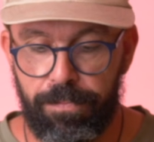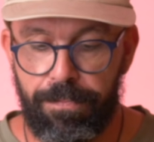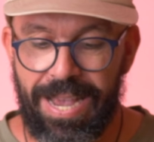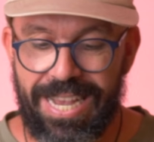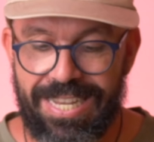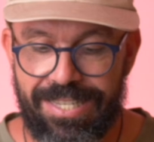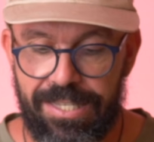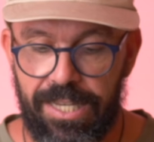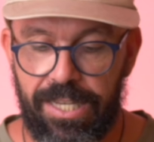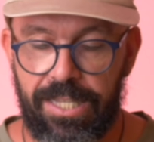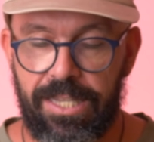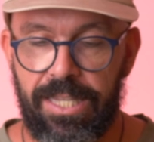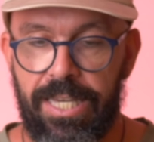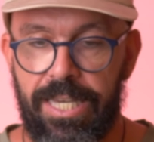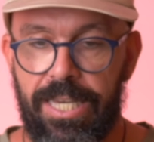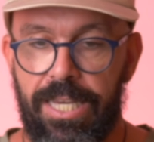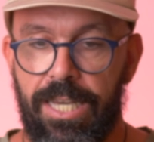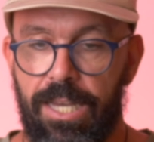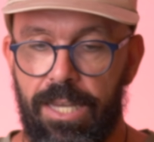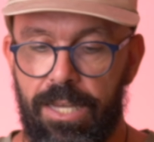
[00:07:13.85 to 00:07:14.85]

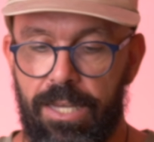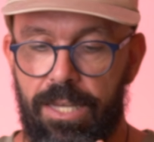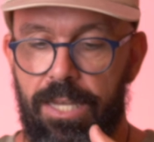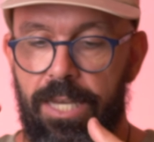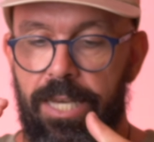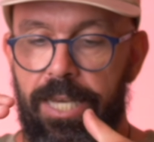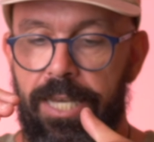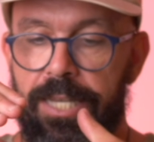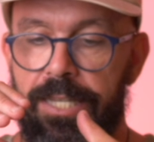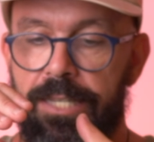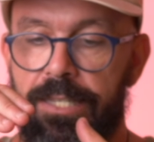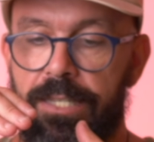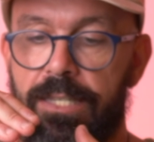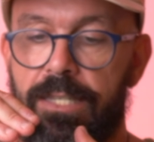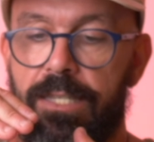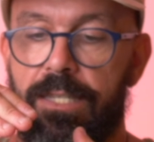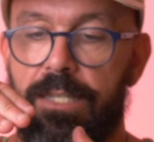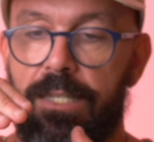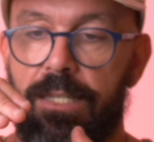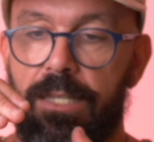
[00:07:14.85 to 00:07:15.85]
basically is
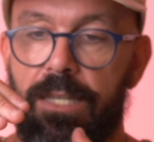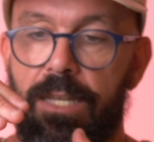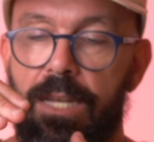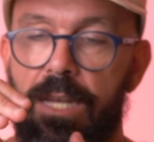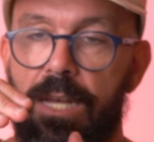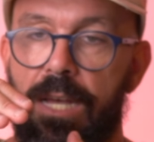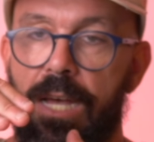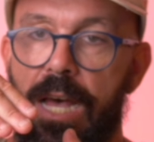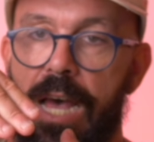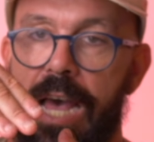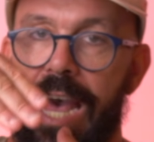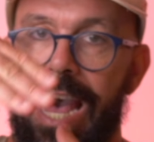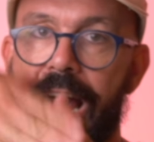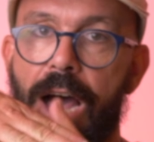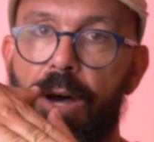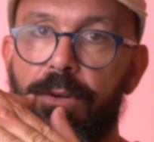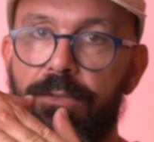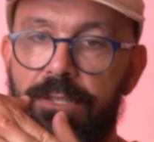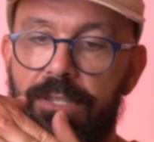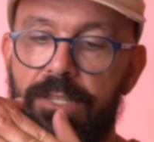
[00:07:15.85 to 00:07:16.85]

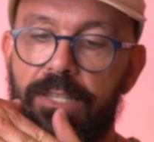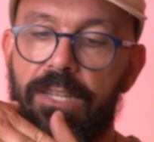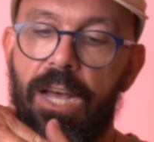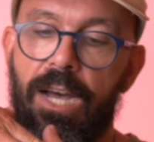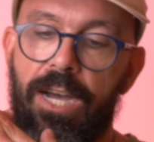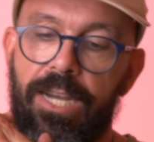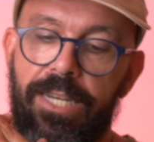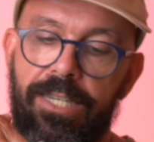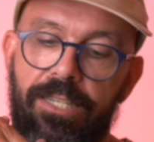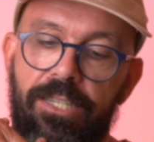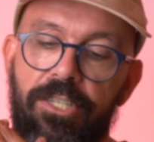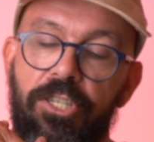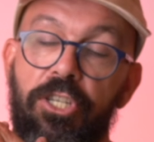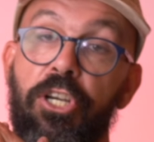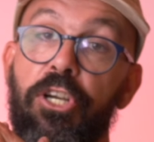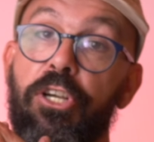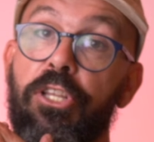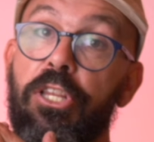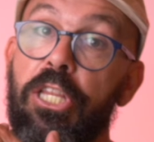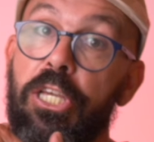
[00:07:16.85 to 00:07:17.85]
outside
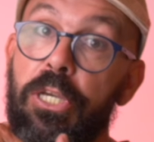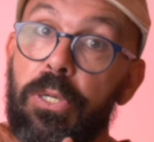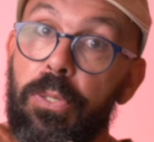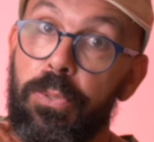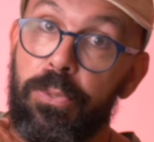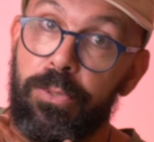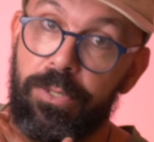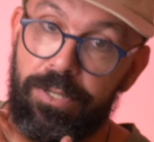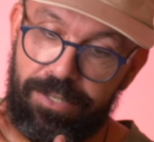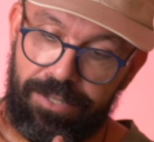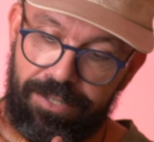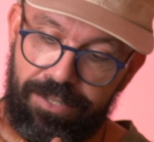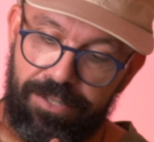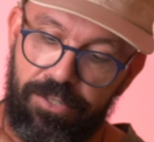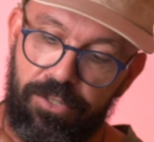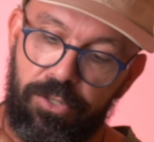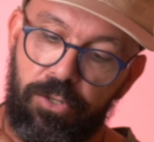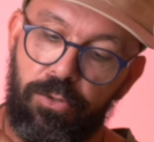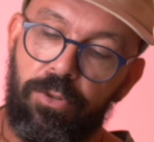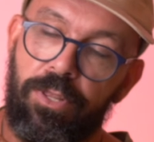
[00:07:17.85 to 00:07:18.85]
glued
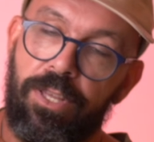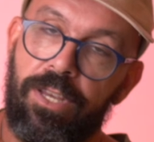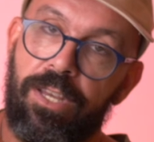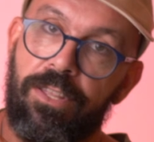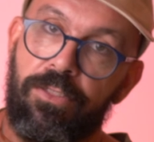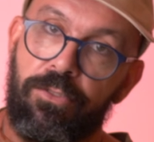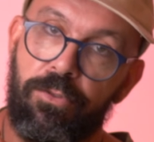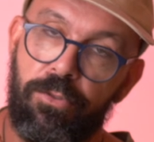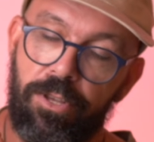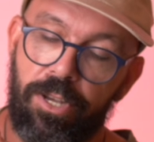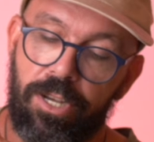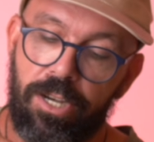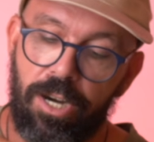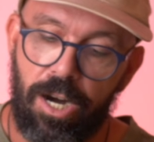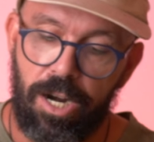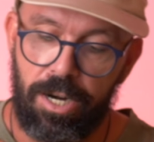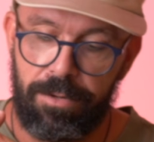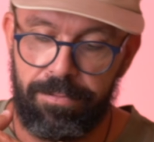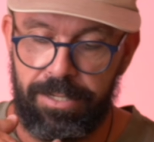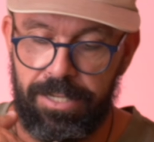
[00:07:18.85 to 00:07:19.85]
to the
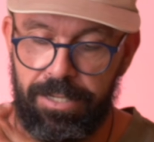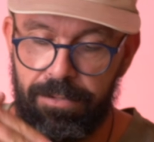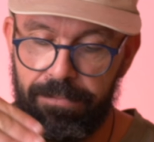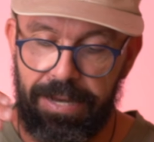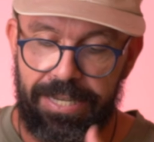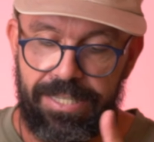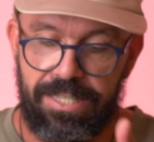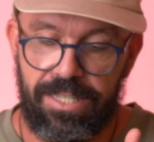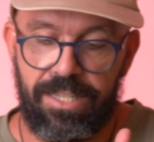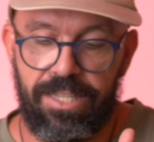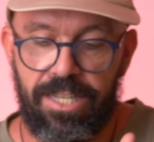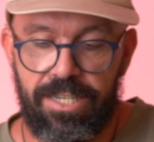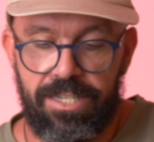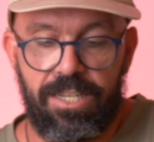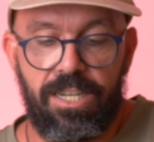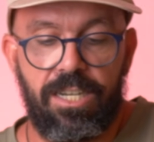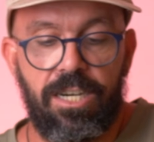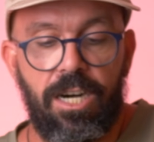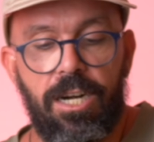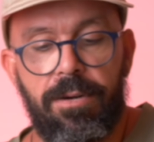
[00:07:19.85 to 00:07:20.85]
carbon. Basically there's the
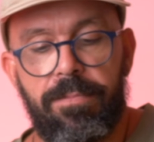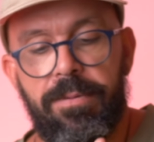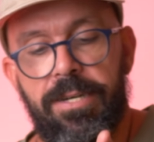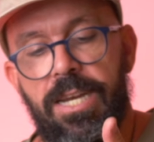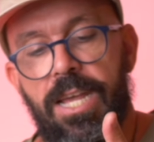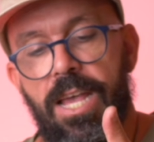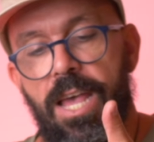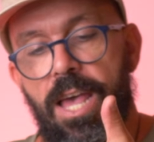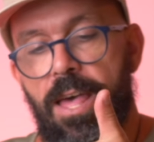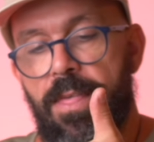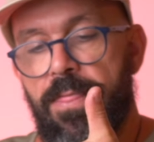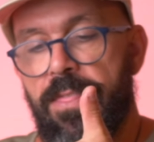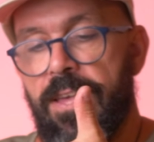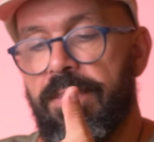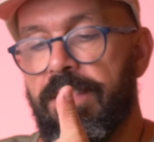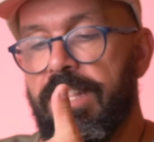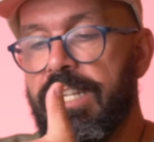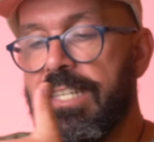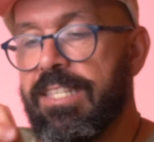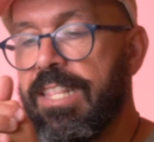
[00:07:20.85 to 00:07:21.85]
carbon and
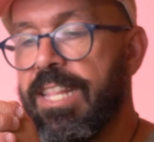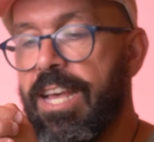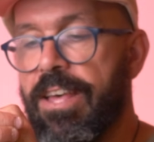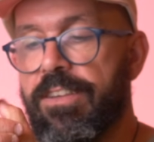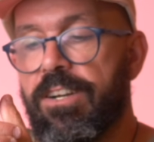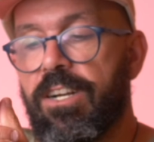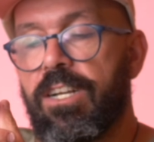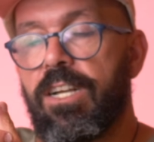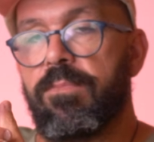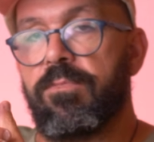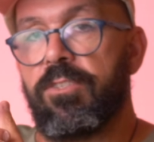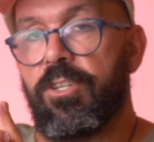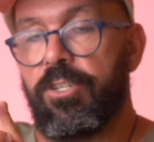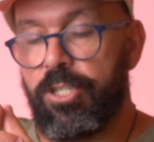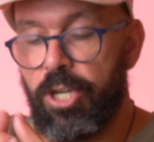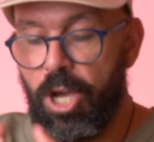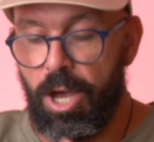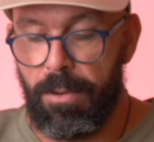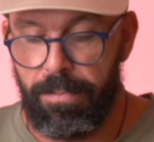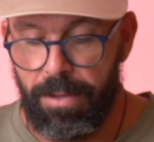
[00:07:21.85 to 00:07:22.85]
then this leather comes on
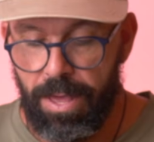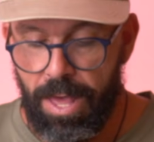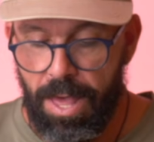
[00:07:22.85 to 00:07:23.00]
top,